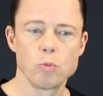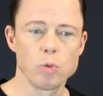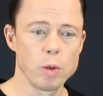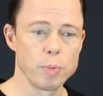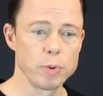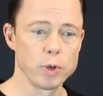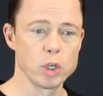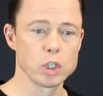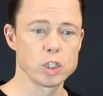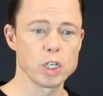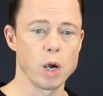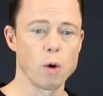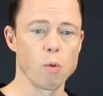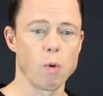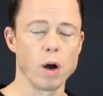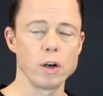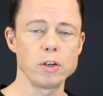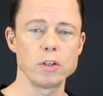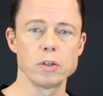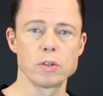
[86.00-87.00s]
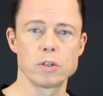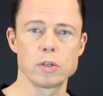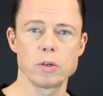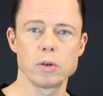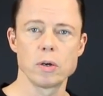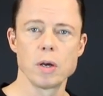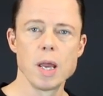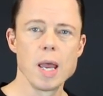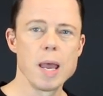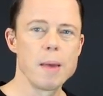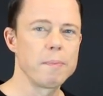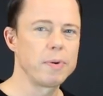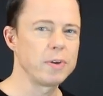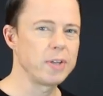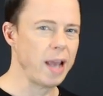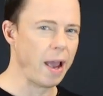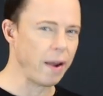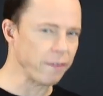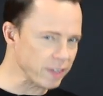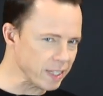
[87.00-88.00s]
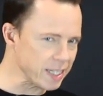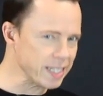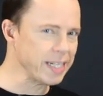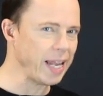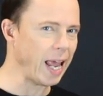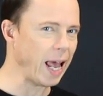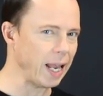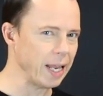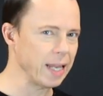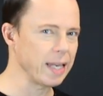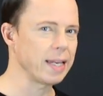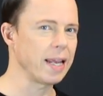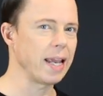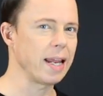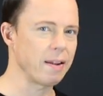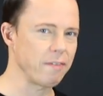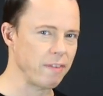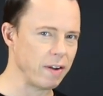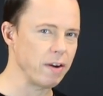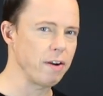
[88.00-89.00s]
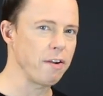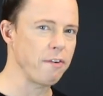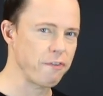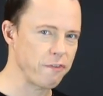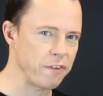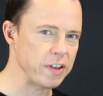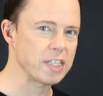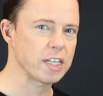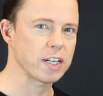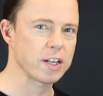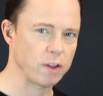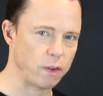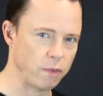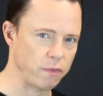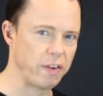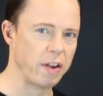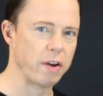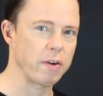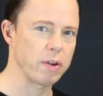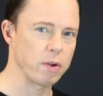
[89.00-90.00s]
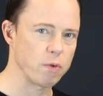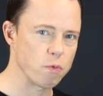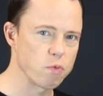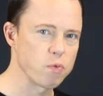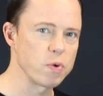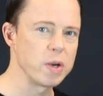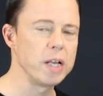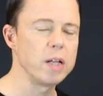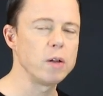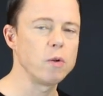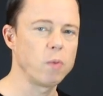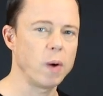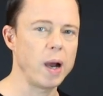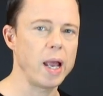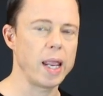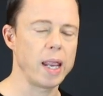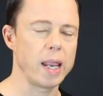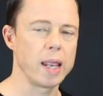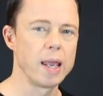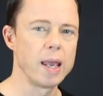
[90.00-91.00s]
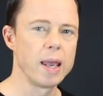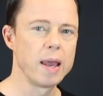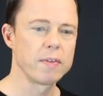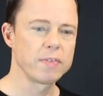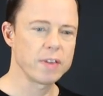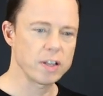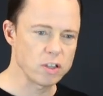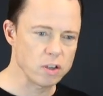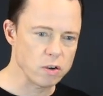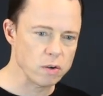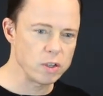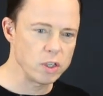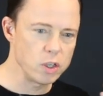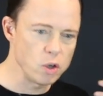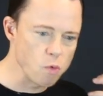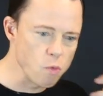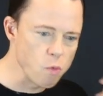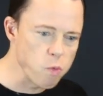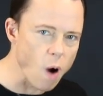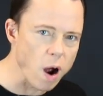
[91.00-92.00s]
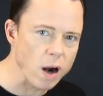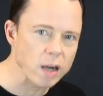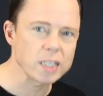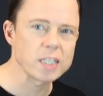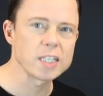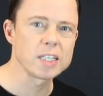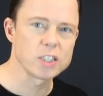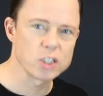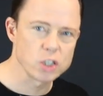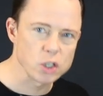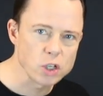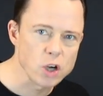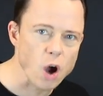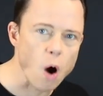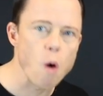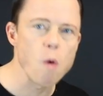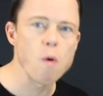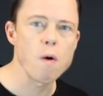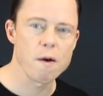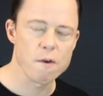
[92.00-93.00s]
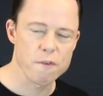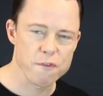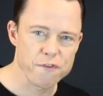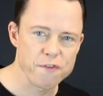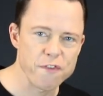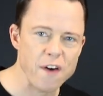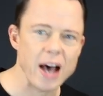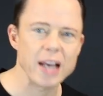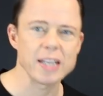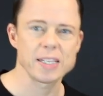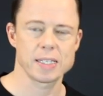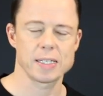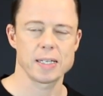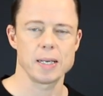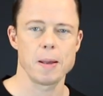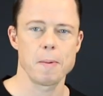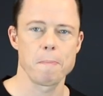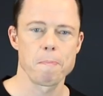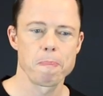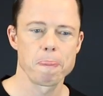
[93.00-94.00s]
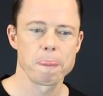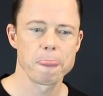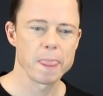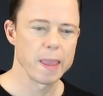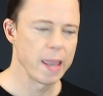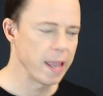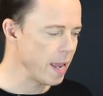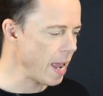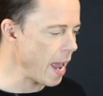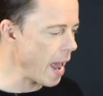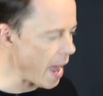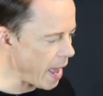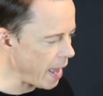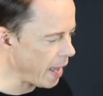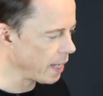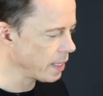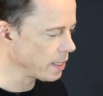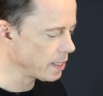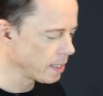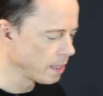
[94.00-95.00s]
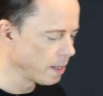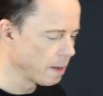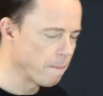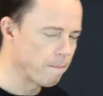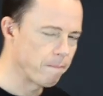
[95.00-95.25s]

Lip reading: Well, because I want you to. But you have to tell it in a very physical, very real way that you want to go faster. And